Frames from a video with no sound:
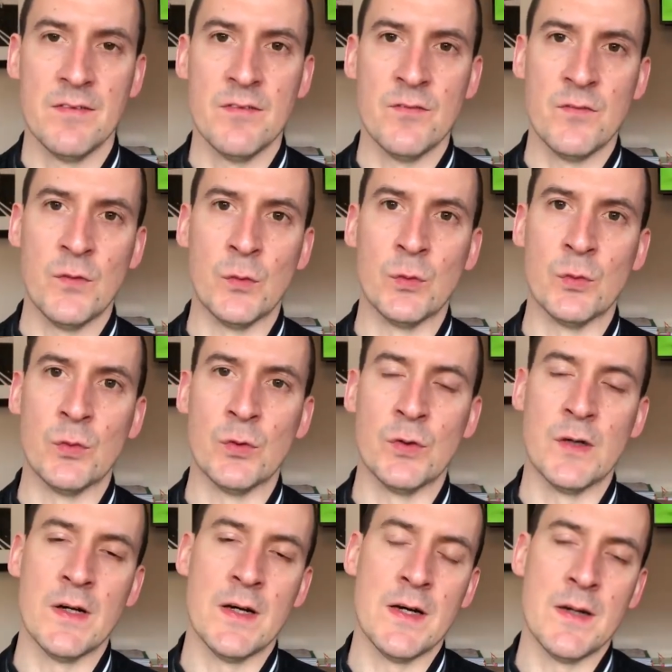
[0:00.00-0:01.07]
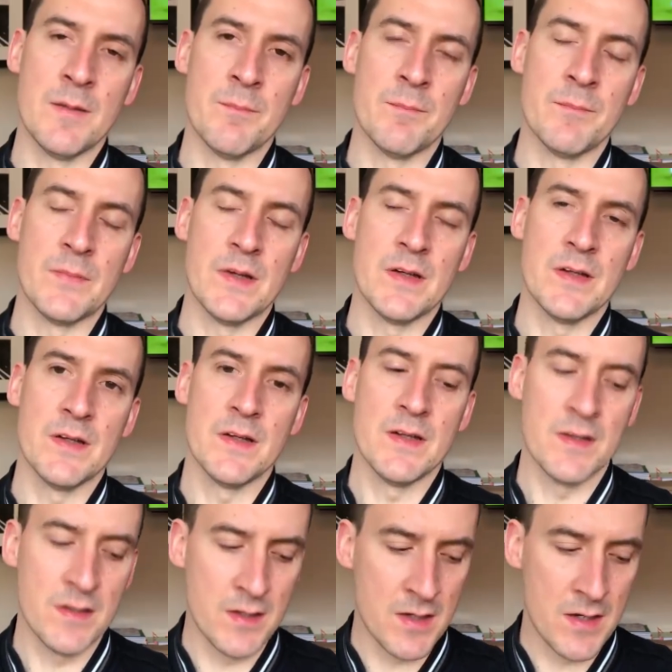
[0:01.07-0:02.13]
for
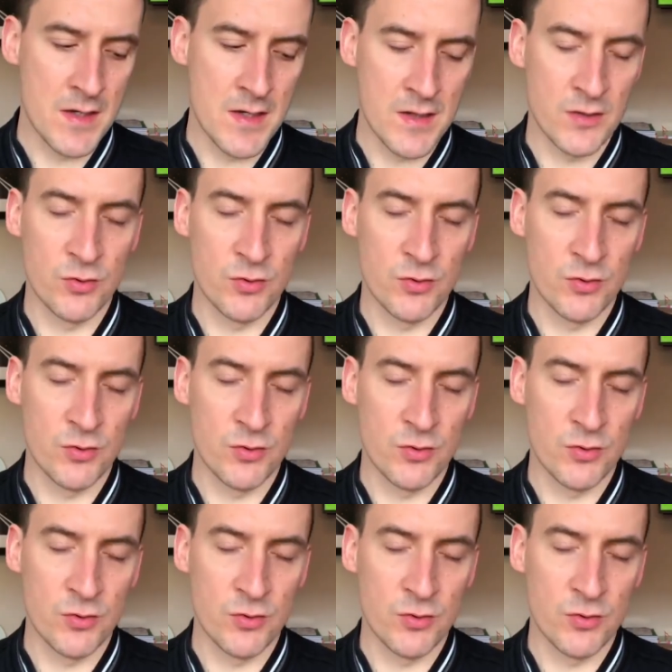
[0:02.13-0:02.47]
a